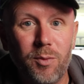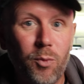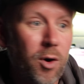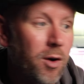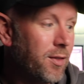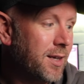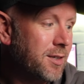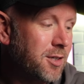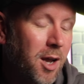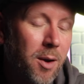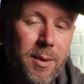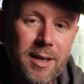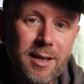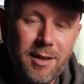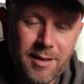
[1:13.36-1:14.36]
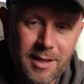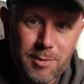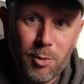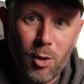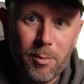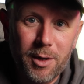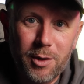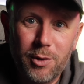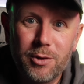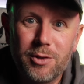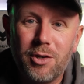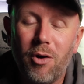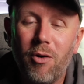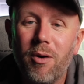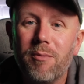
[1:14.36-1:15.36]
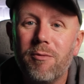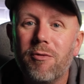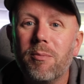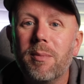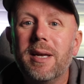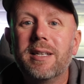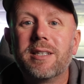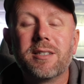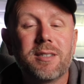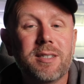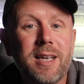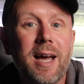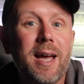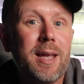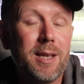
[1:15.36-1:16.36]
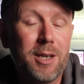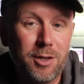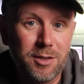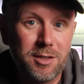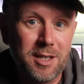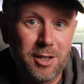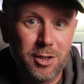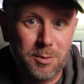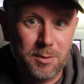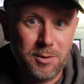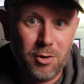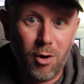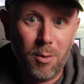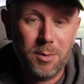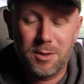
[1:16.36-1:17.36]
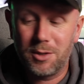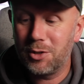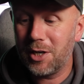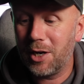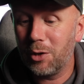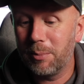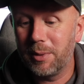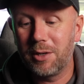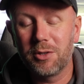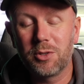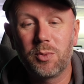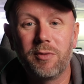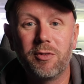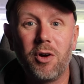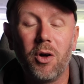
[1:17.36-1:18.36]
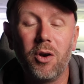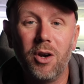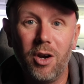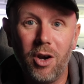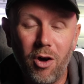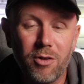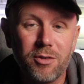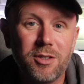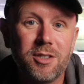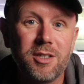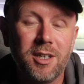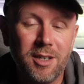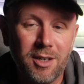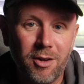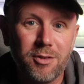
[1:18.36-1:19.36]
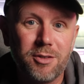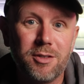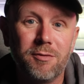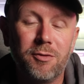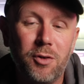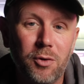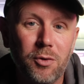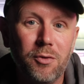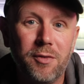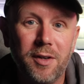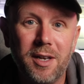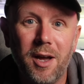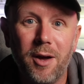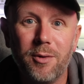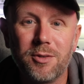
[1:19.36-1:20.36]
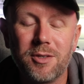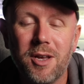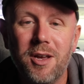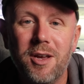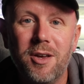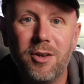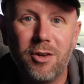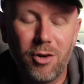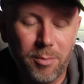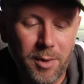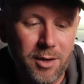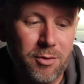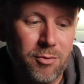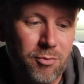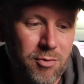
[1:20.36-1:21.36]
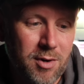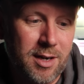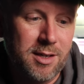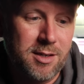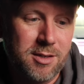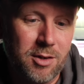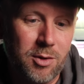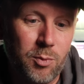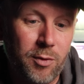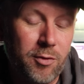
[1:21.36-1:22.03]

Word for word: While that's going, this might be a good time for me to say consider subscribing to the channel because we've got lots and lots of cool videos coming really soon.